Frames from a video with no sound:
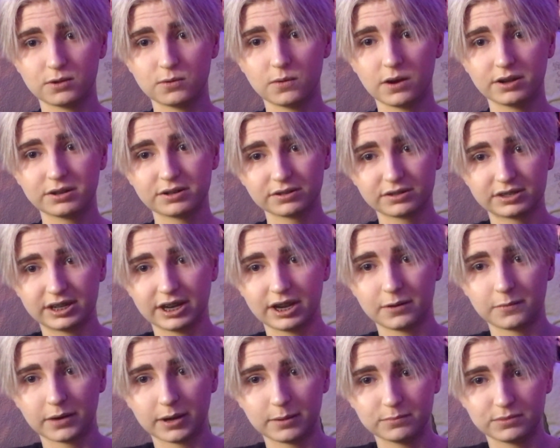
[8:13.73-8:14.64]
who
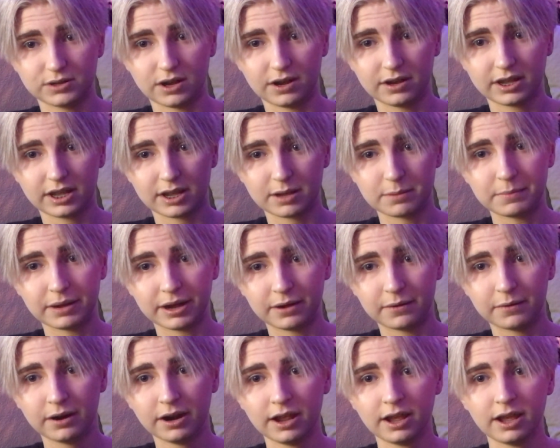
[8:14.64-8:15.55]
understand what I'm talking
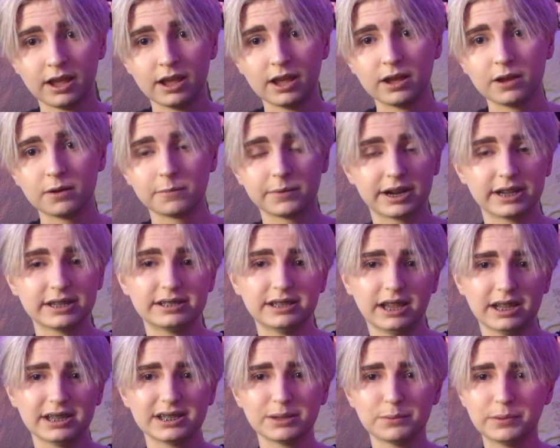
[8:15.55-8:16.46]
about when I
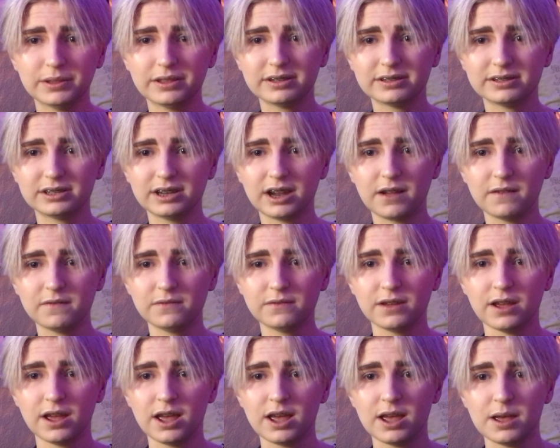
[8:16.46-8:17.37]
say some of this stuff,